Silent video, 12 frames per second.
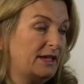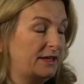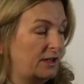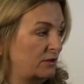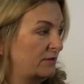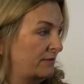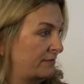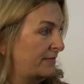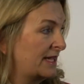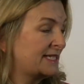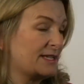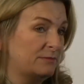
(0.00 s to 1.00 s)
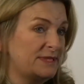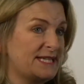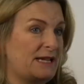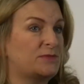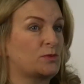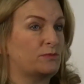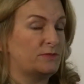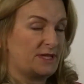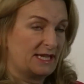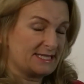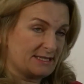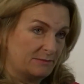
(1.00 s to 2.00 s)
Now, that sometimes
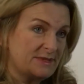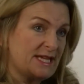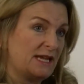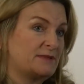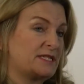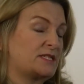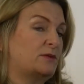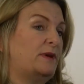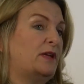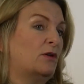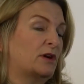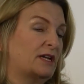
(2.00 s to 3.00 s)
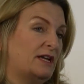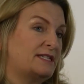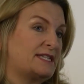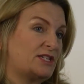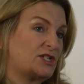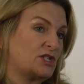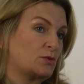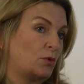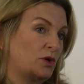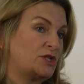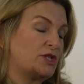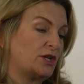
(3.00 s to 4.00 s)
is the way organisations
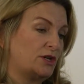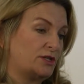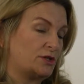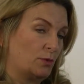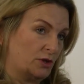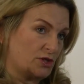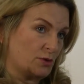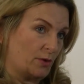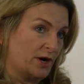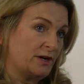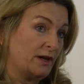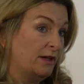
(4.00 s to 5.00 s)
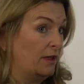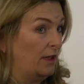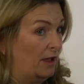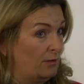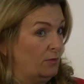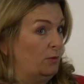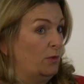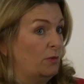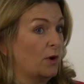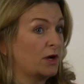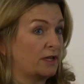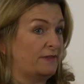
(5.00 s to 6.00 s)
want to work. And when we
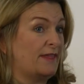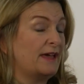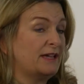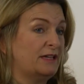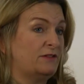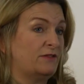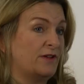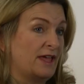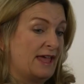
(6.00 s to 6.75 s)
work in that kind of